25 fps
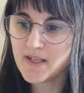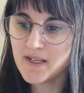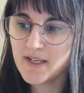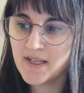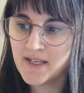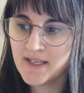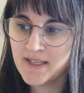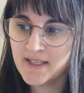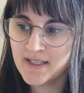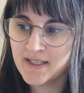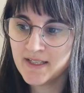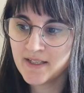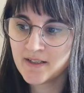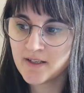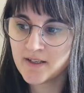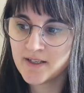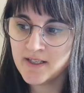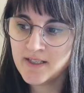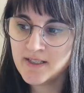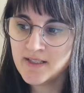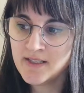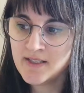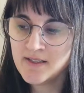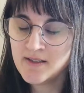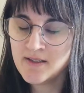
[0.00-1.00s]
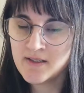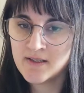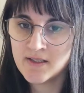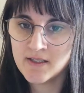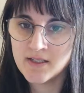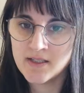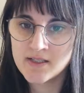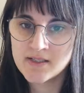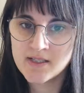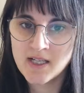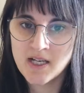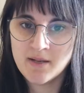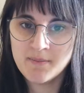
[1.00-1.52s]
And I got in, they
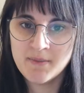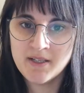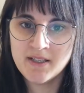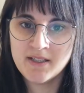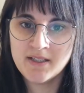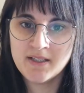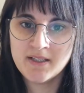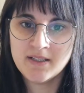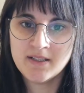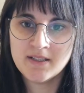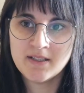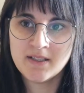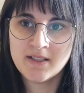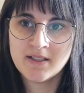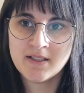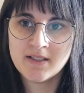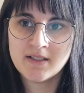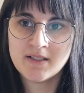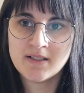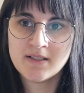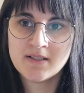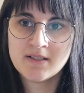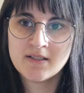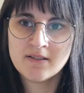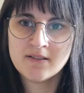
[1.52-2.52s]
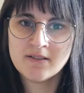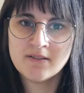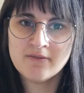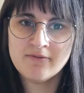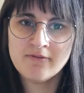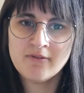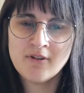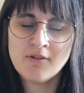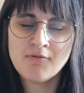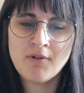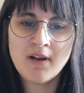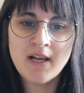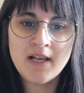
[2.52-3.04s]
examined, and
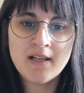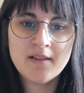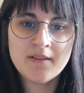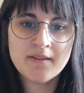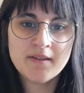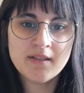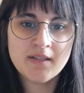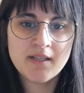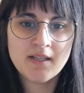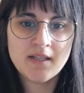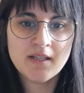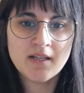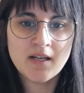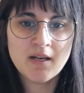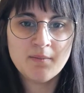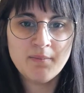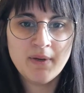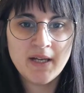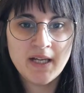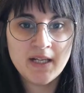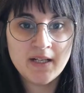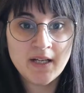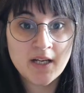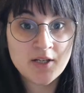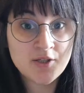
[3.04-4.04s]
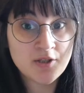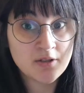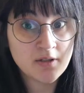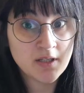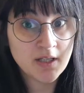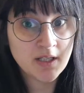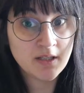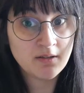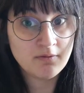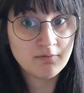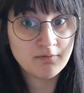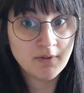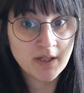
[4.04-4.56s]
for a while the pain
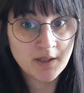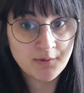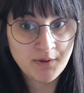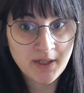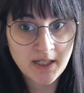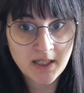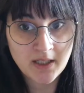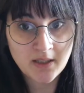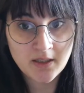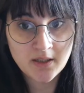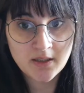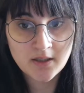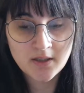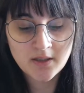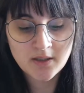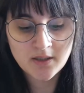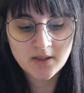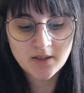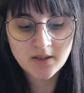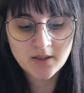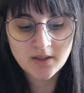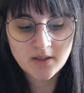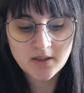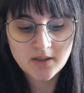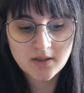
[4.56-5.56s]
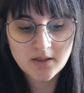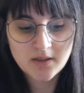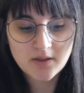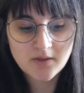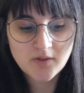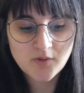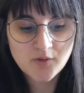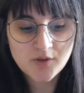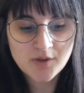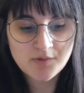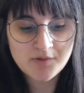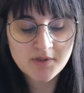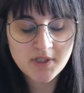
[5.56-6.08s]
actually went away.
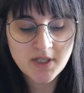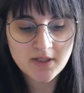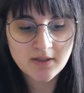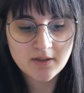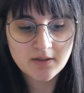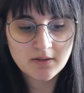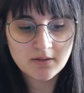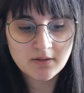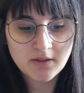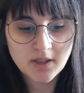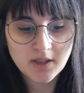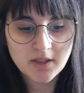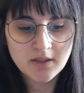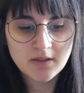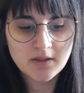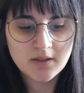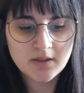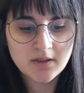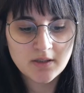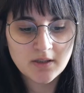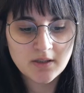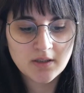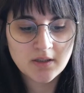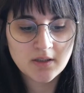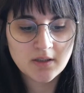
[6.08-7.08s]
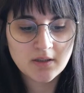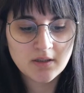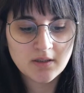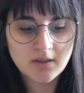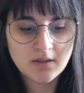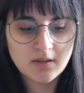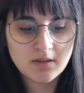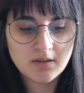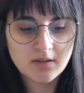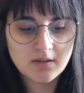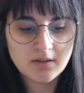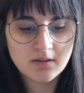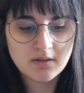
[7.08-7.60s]
So I was like, okay. And
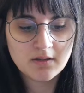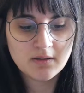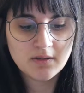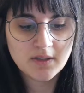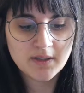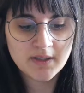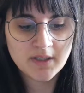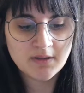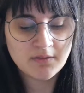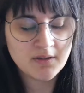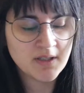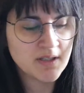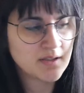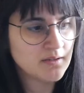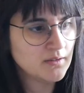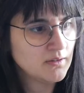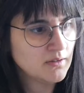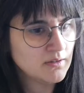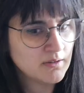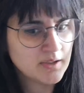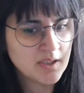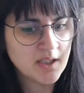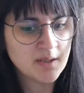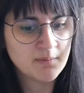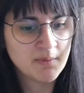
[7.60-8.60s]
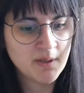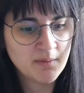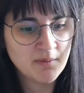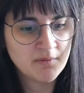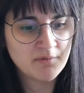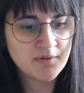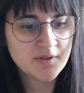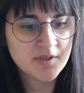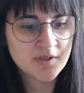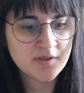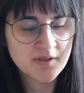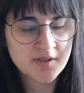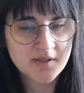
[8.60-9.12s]
they were like, oh yeah, maybe
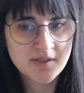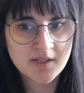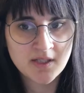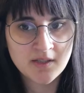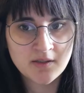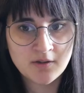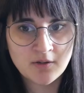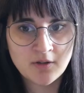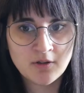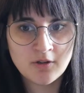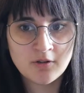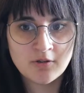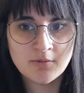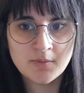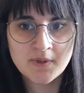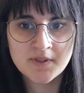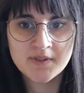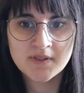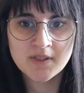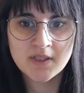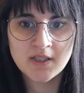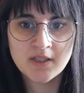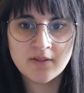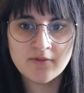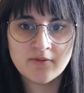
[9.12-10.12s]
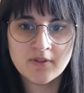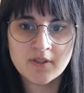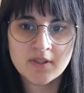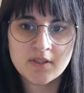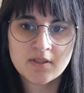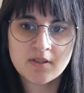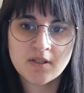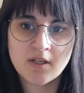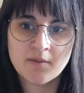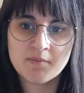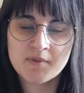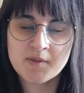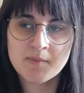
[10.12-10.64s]
we should just send you home and see if it
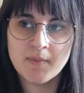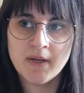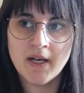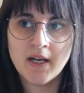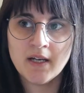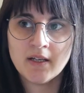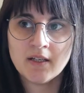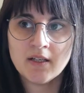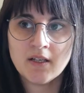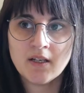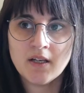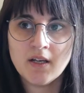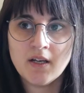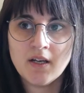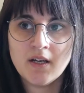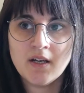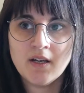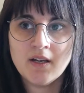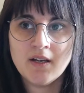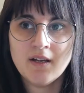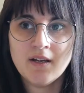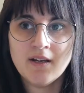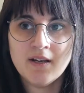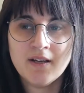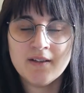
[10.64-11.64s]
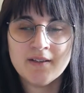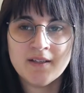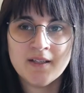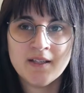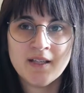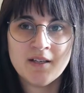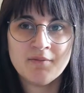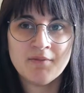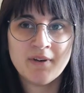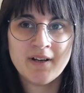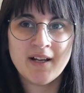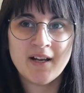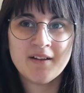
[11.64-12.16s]
comes back. And then they
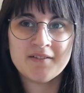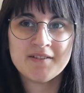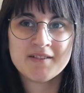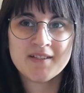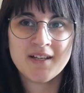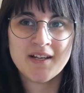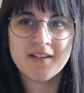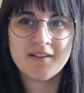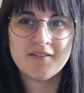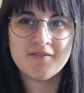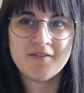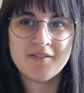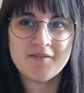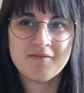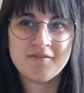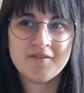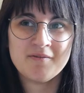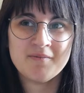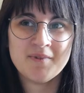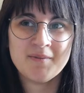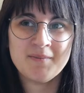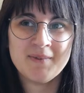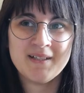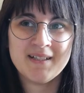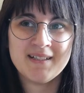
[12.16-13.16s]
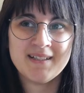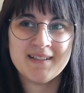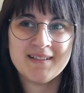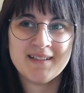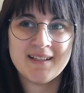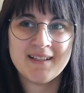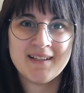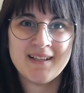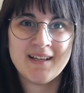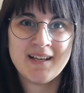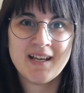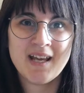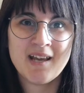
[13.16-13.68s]
went outside of the room a bit, and
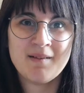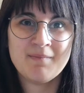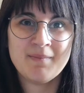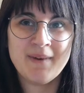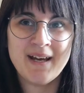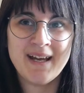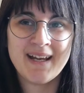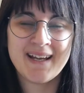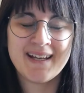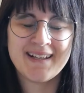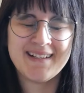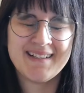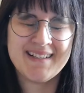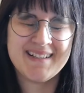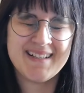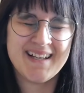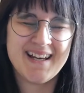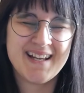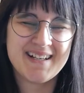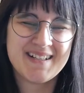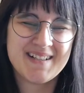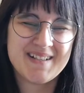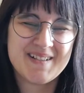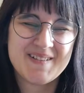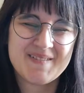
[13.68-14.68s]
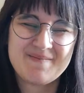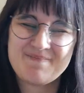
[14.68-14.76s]
then they came back, and it had